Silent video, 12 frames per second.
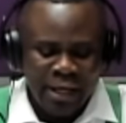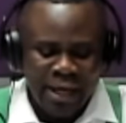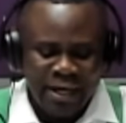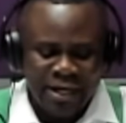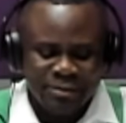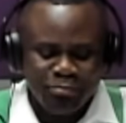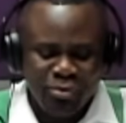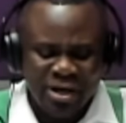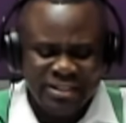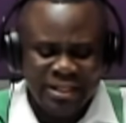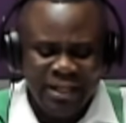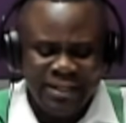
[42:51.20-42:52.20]
It is
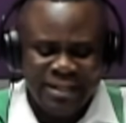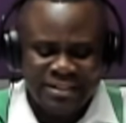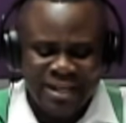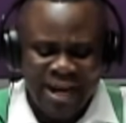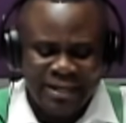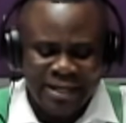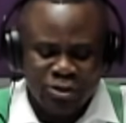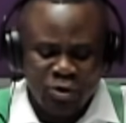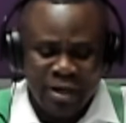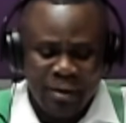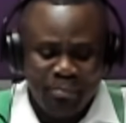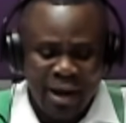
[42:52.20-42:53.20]
brazenly dishonest
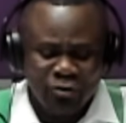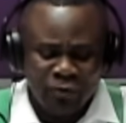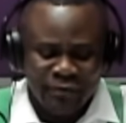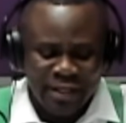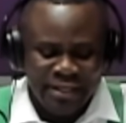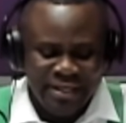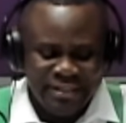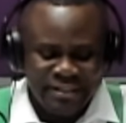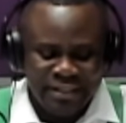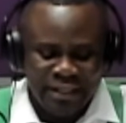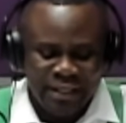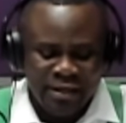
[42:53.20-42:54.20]
on the part of the
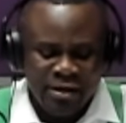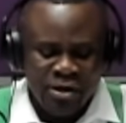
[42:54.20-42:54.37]
EC